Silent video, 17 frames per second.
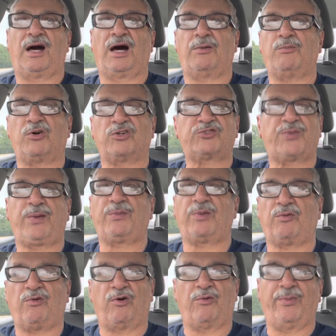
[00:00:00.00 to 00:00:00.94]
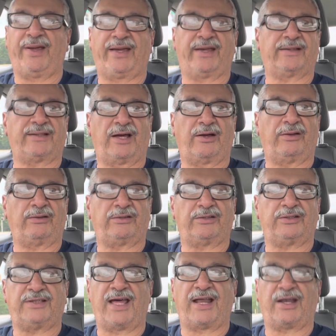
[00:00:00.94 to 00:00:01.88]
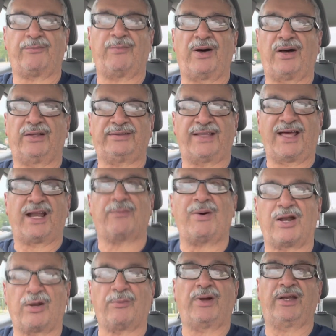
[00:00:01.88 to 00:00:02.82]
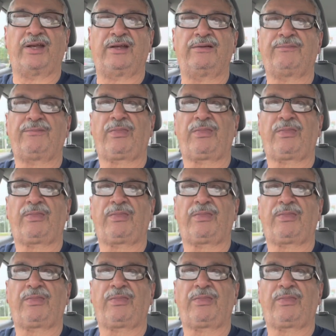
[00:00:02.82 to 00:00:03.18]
Most people won't make it that amount of money,